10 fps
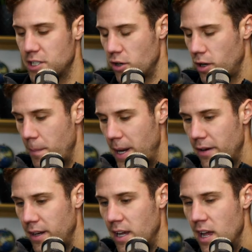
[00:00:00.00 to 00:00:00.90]
So
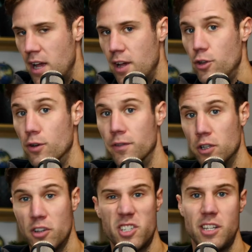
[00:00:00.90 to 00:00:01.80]
comparing your
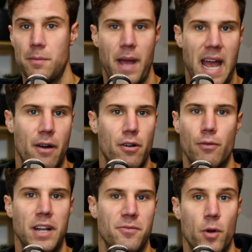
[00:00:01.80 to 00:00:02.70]
velocity, power,
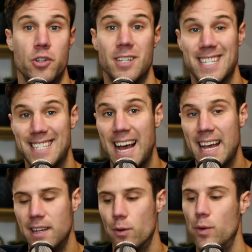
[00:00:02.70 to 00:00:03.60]
range of motion
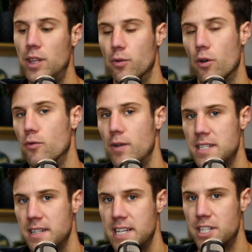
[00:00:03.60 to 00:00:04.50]
today with your own
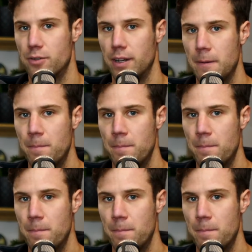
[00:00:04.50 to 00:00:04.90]
recent history.